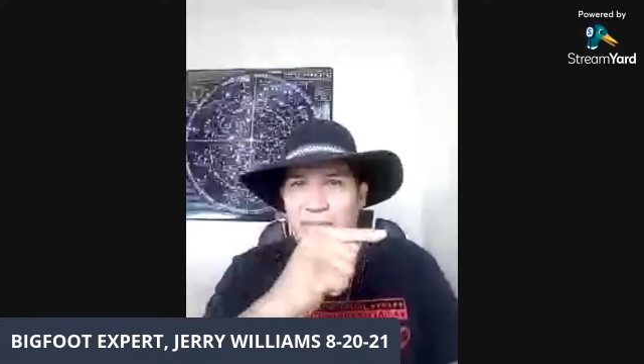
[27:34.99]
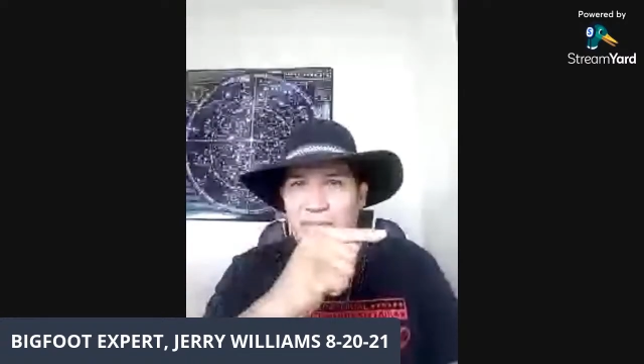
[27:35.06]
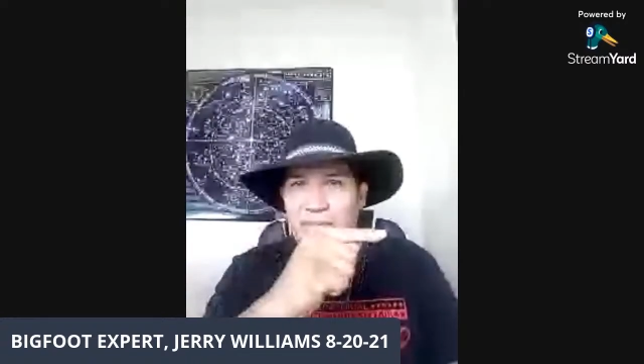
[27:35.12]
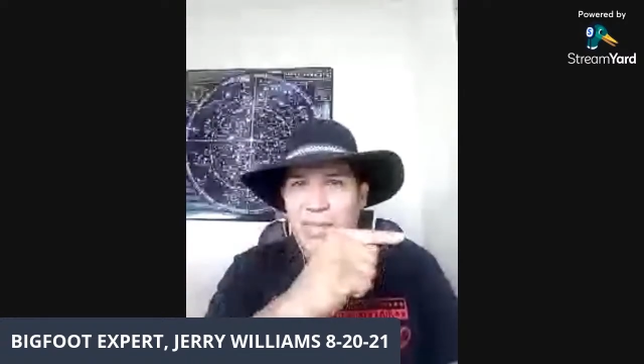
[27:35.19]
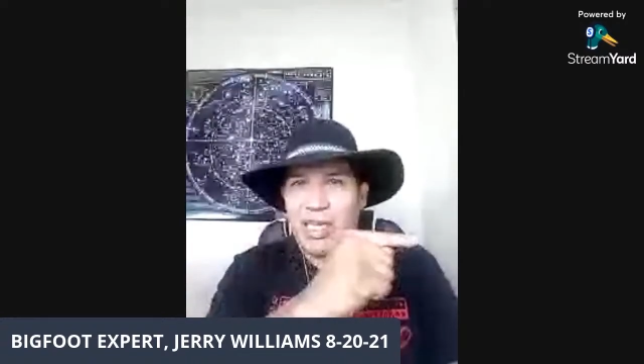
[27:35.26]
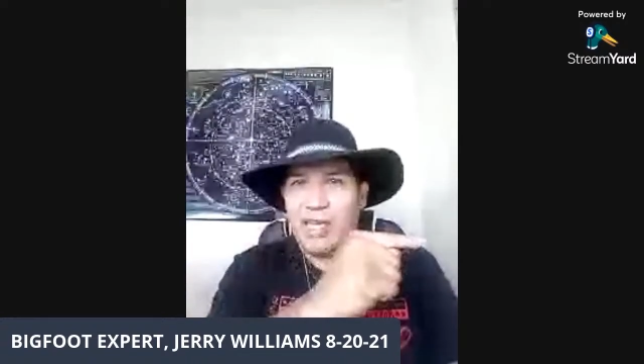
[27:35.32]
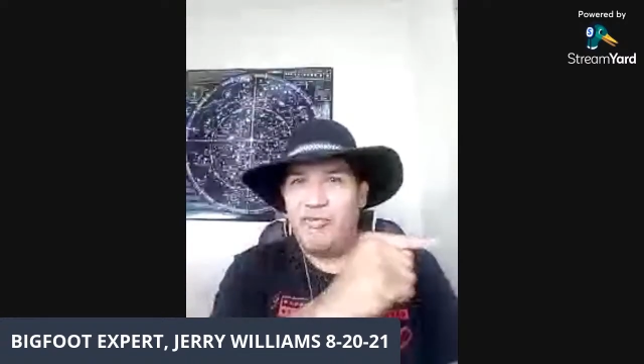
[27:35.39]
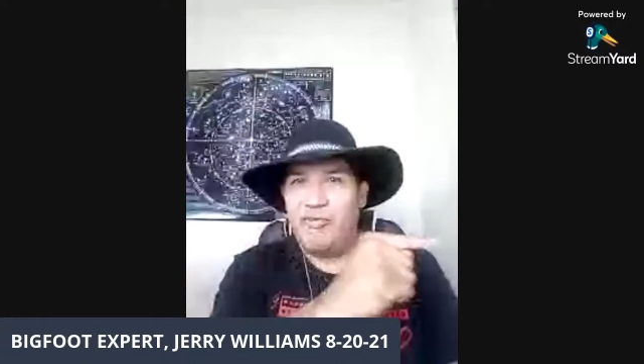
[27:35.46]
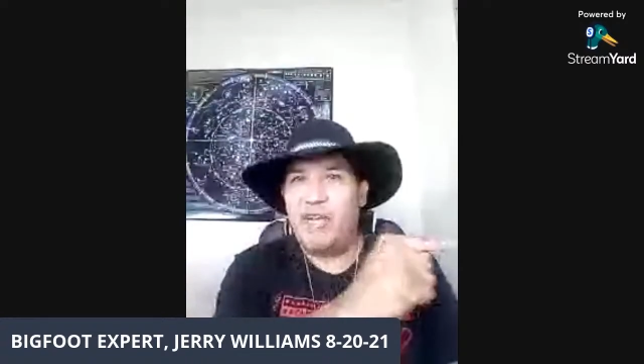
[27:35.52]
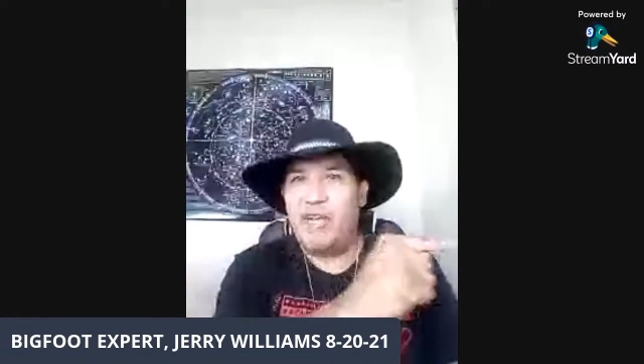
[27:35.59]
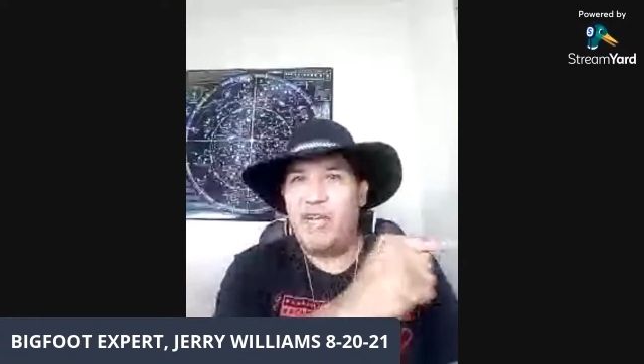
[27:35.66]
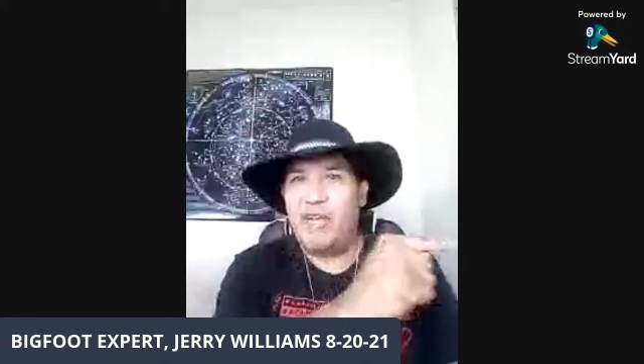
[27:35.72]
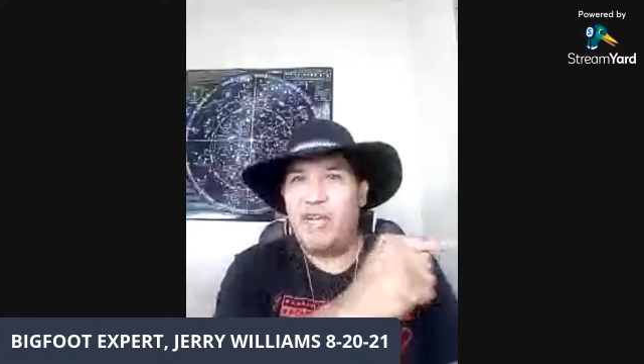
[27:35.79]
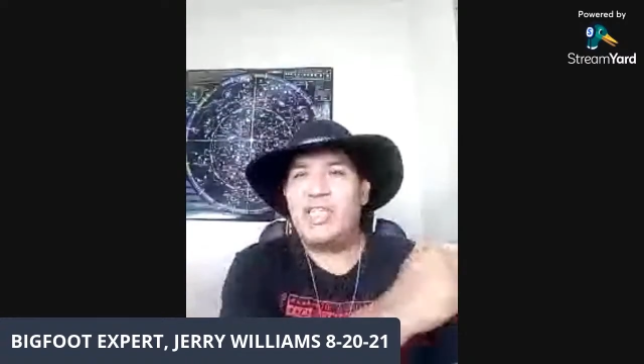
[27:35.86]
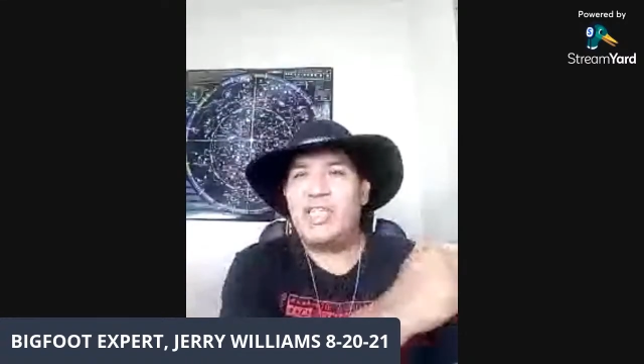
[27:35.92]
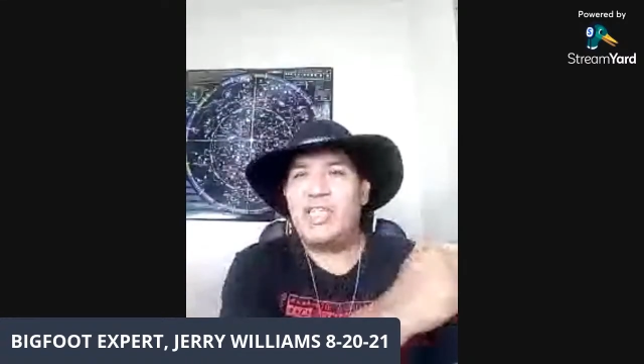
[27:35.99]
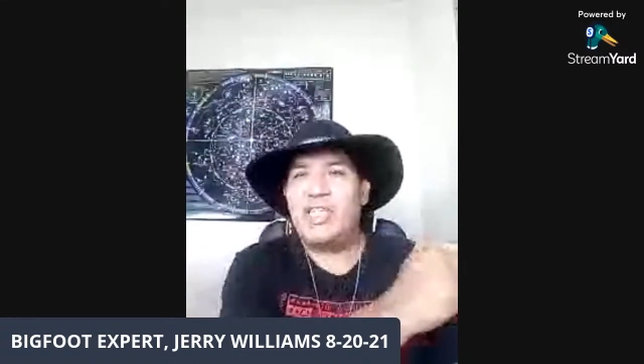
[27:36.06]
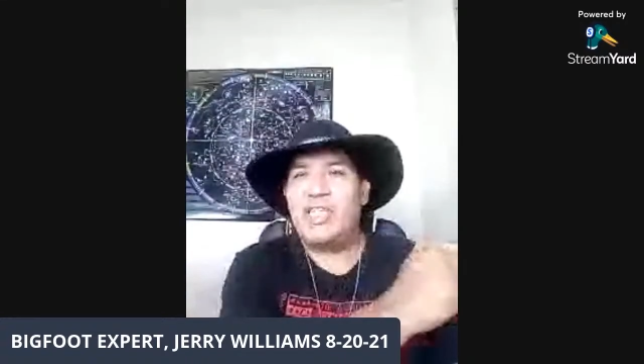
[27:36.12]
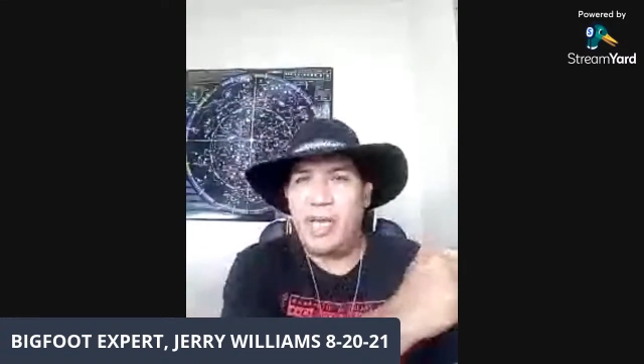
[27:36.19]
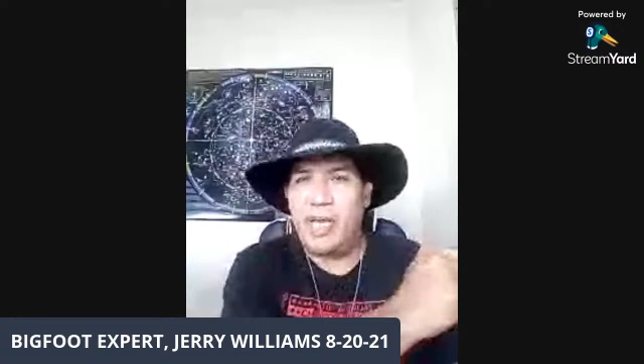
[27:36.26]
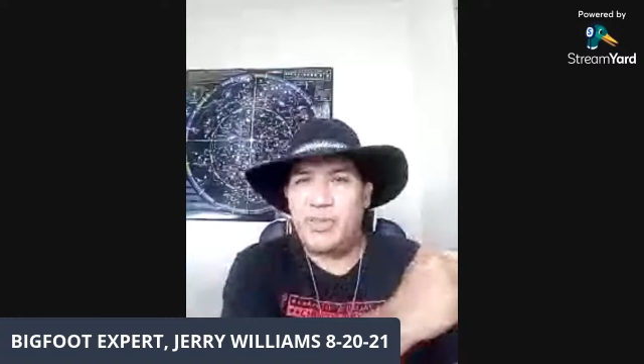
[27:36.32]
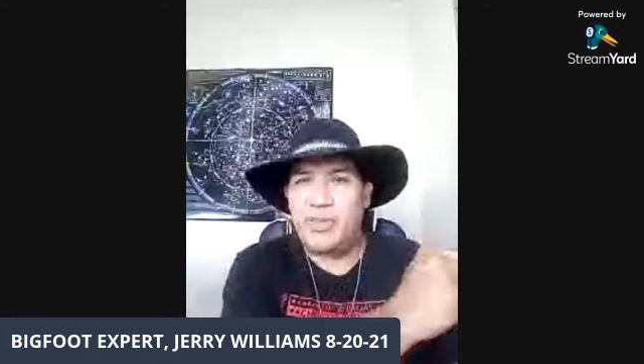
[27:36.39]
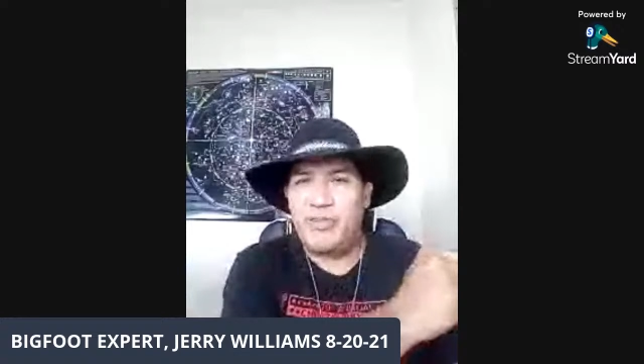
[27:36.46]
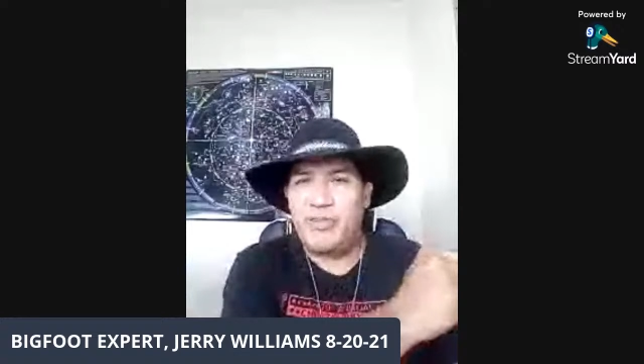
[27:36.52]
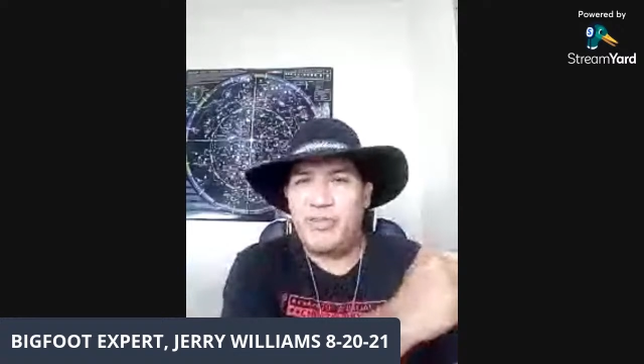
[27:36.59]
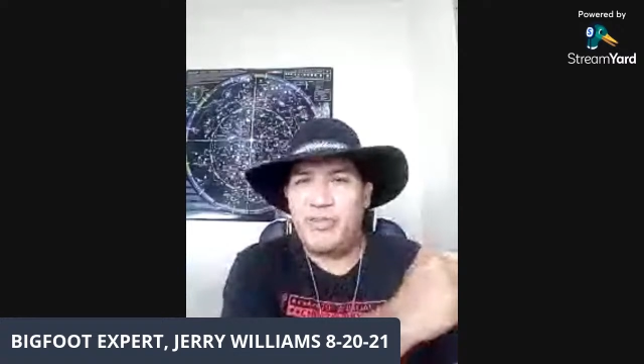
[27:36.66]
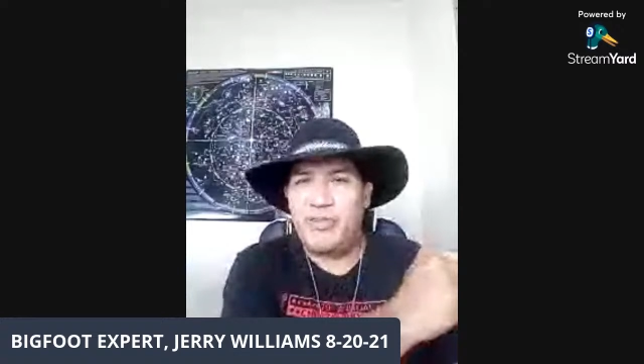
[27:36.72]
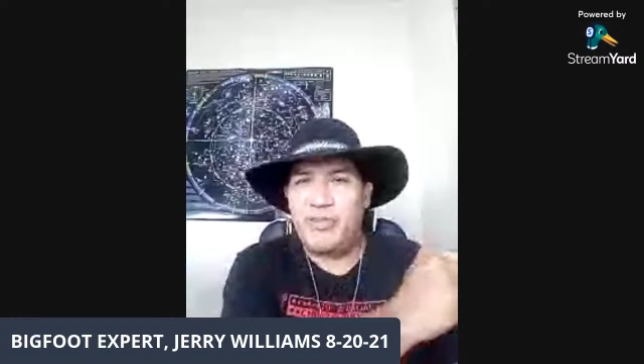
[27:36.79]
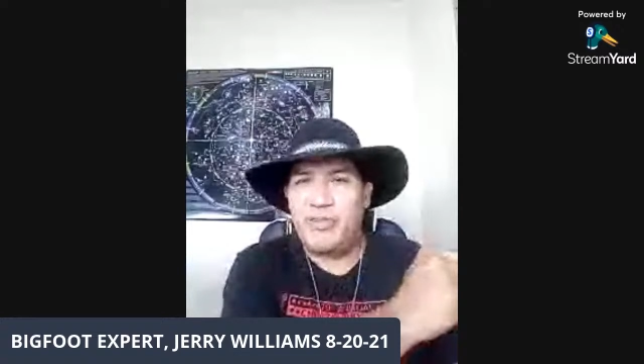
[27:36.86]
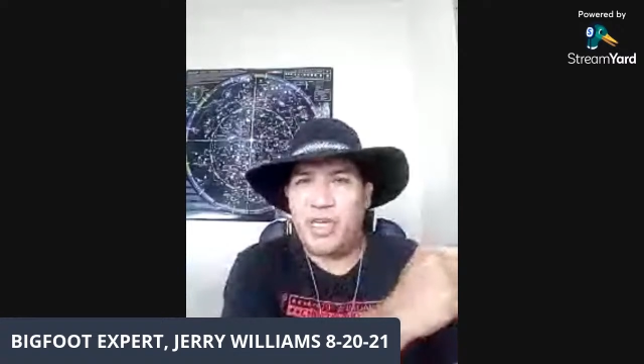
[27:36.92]
And if you ever looked at a spectrum of
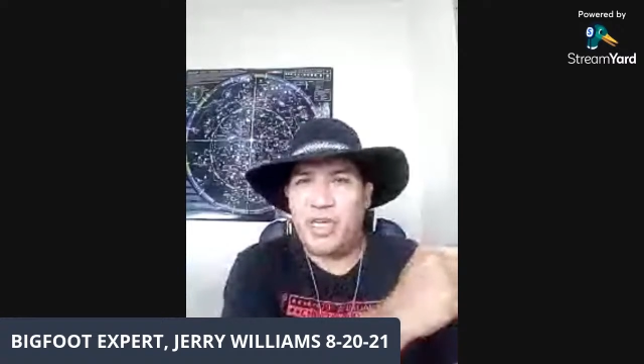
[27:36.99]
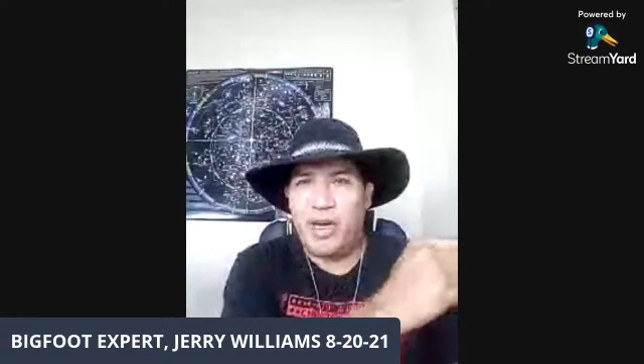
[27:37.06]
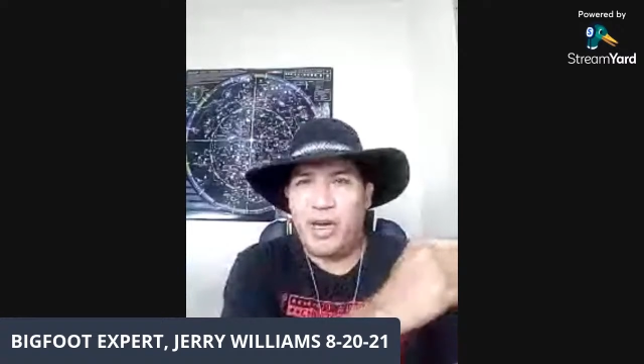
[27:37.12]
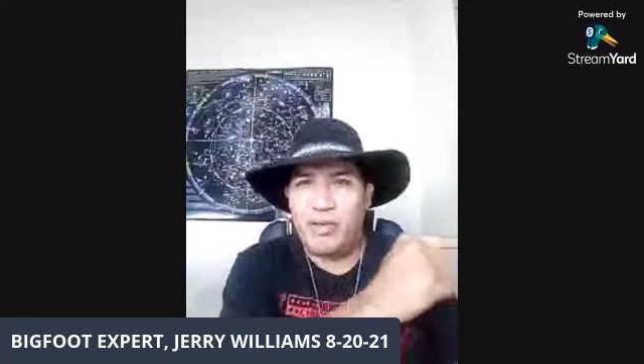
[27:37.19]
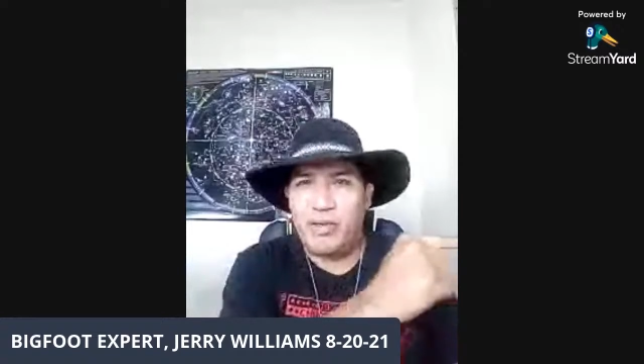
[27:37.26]
their calls,